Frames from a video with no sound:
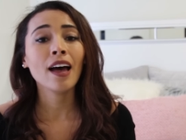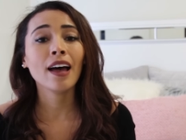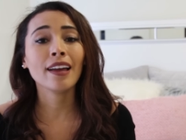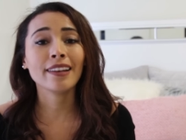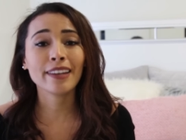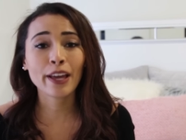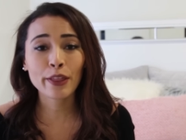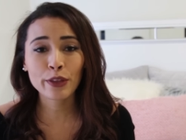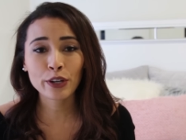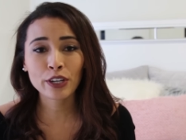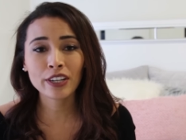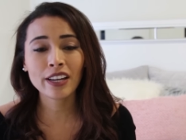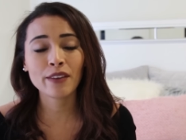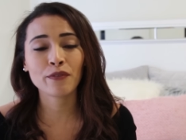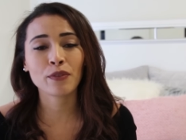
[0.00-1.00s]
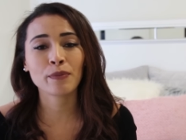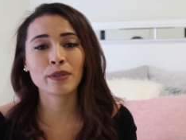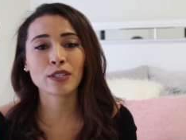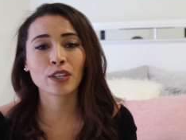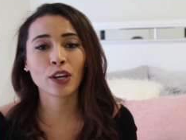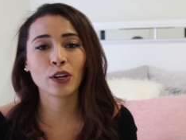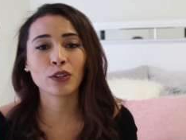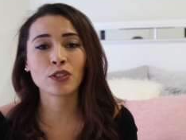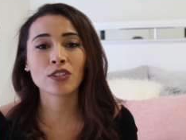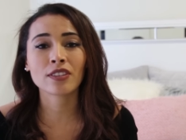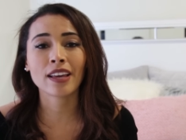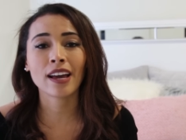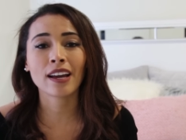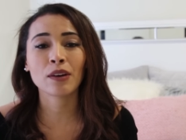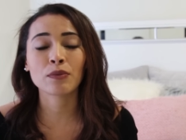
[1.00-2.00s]
Another infamous
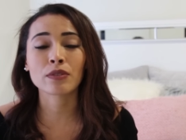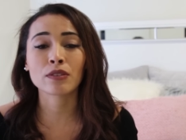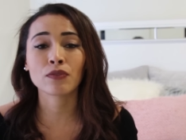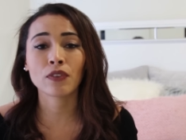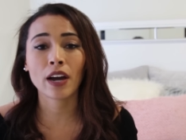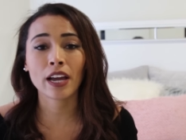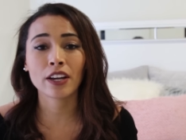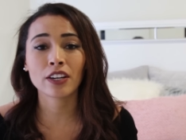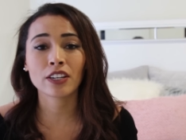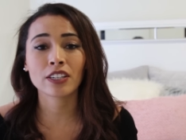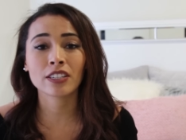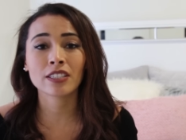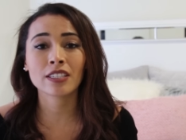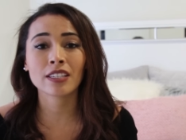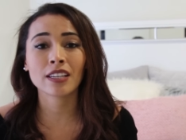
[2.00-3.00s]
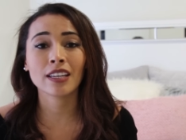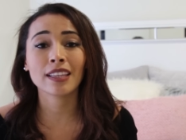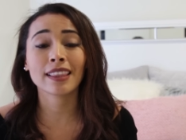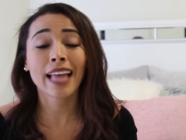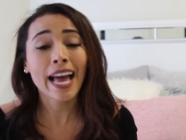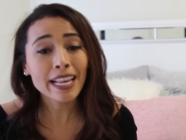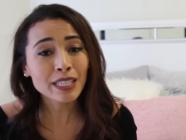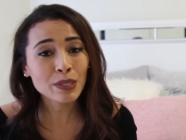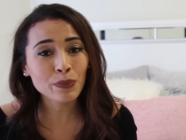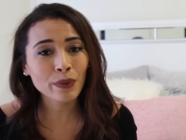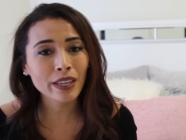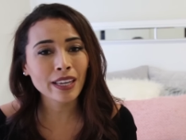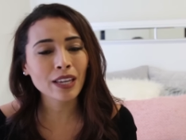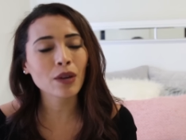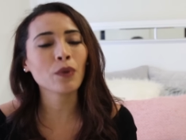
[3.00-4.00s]
coach that was fired last
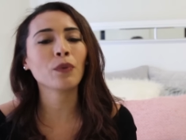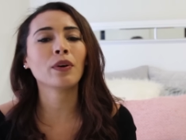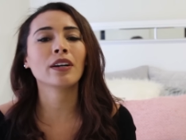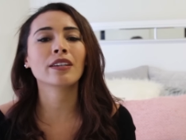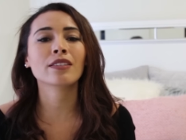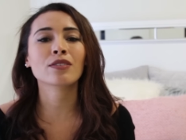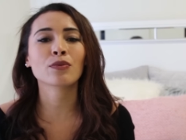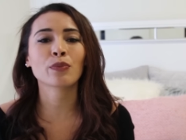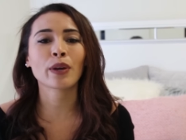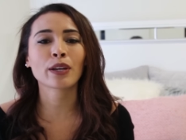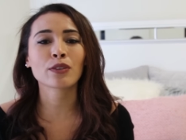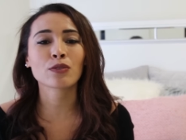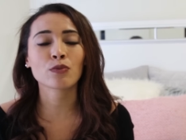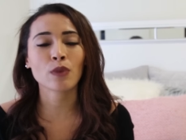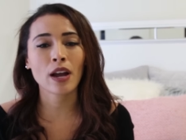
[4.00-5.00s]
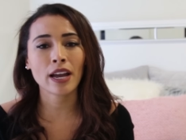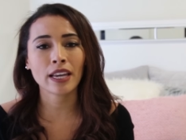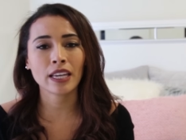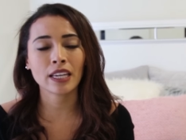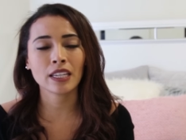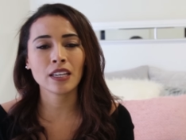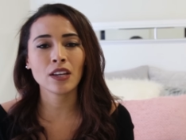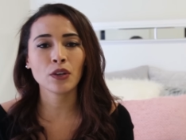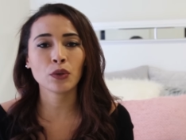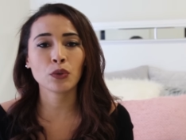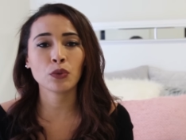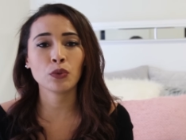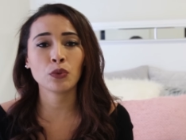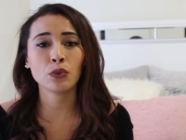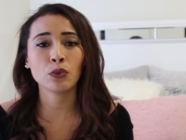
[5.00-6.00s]
week was Rex Ryan,
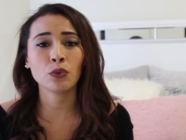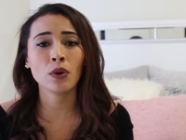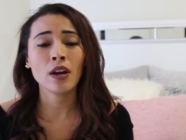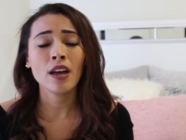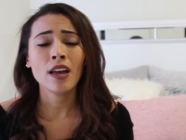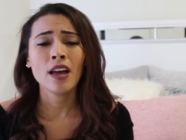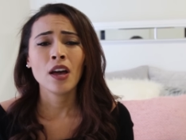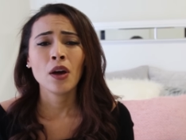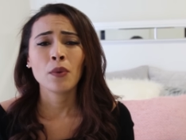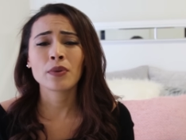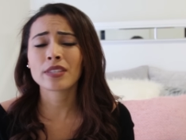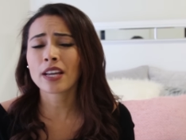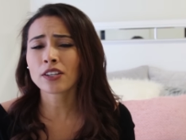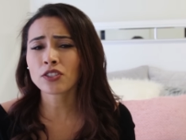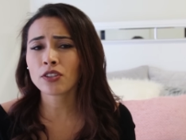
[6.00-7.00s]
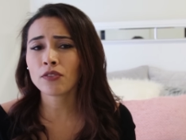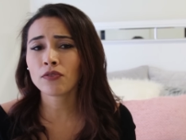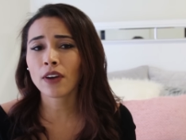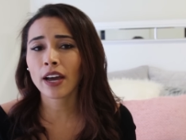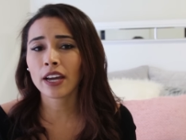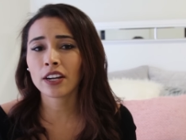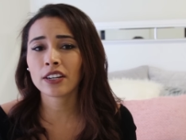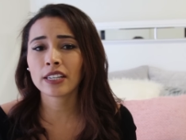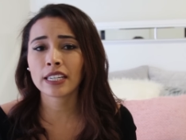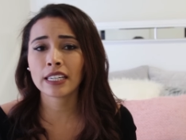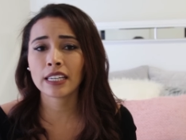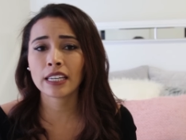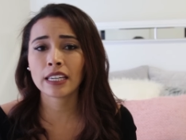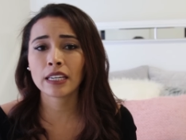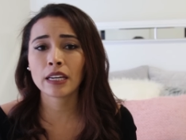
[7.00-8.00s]
who was actually fired.
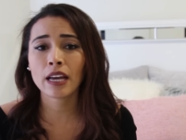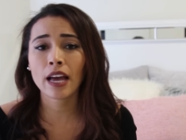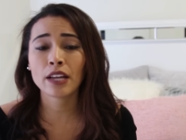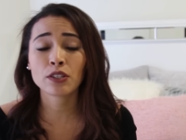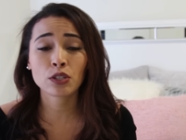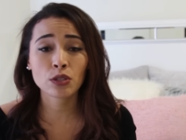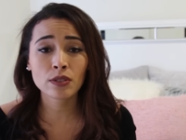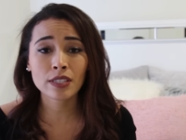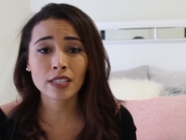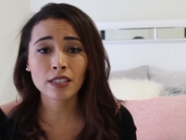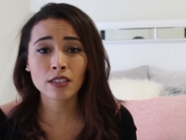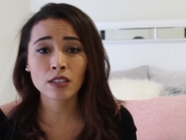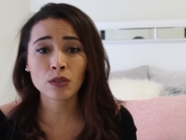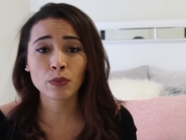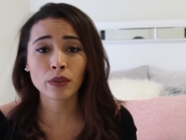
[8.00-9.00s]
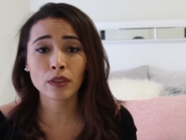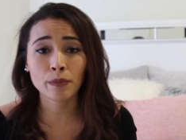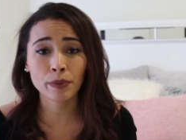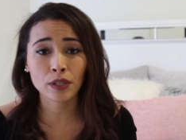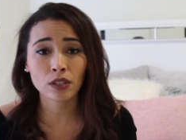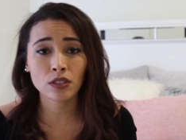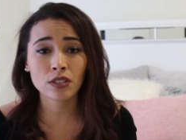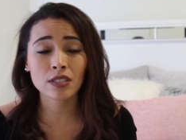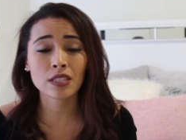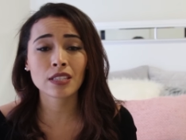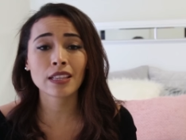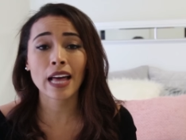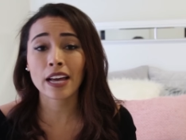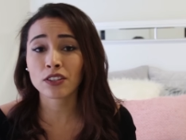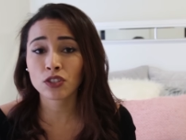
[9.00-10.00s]
He had two seasons with the
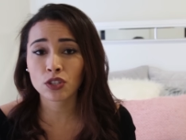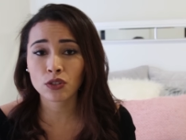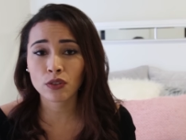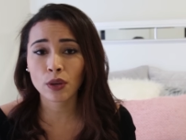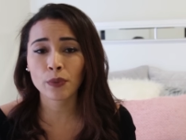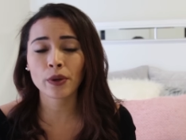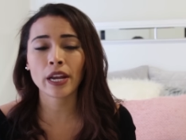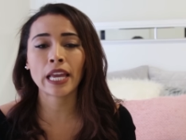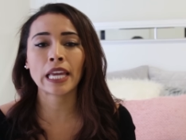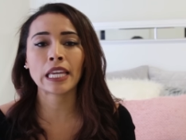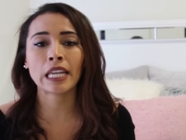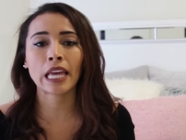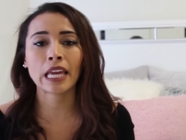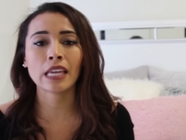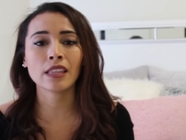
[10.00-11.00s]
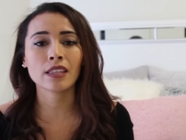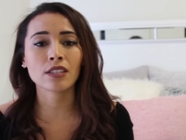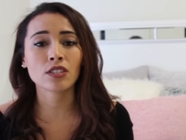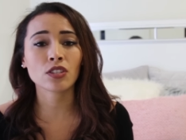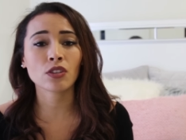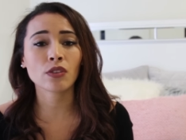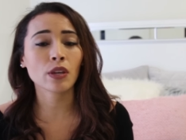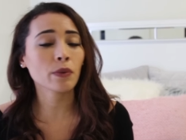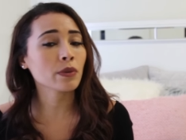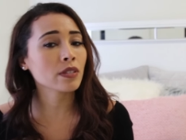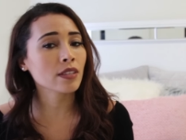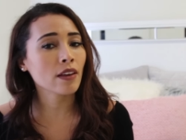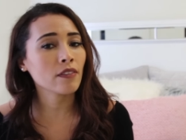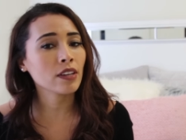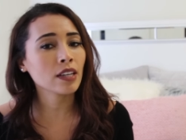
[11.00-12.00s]
Bills. Last year they were 8 and 8. This year they were
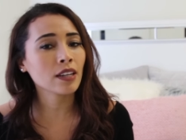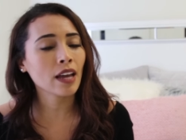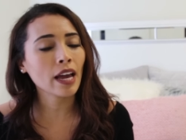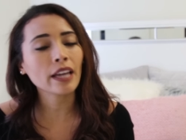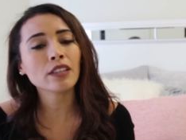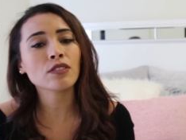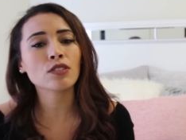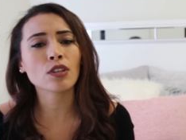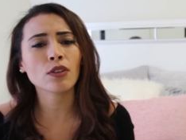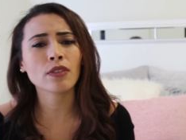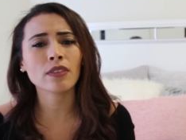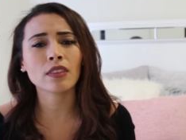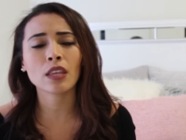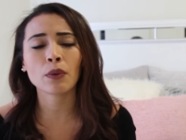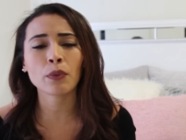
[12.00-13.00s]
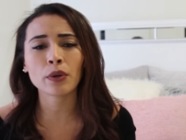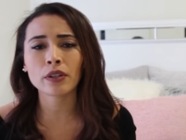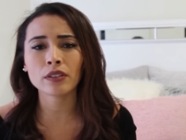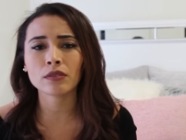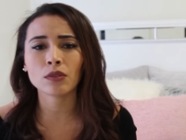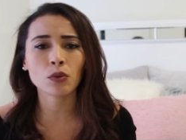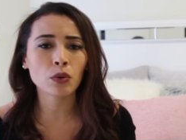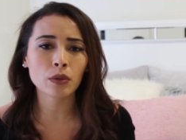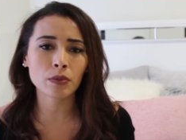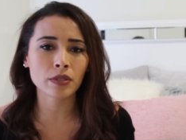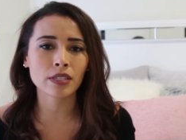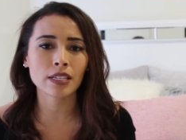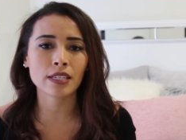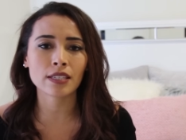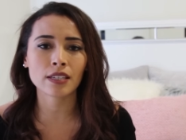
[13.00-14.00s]
7 and 9. So they weren't
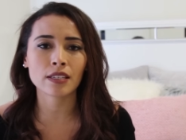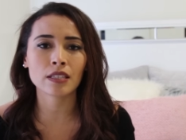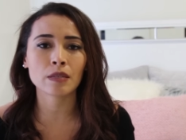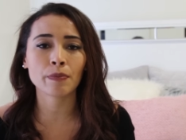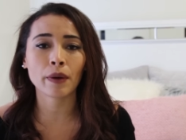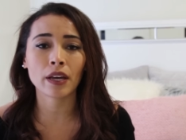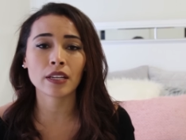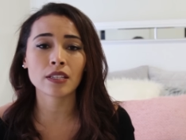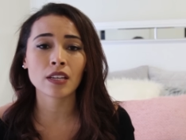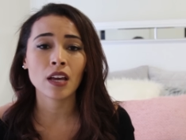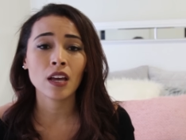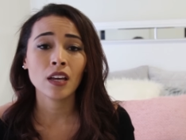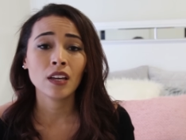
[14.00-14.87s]
horrible seasons, but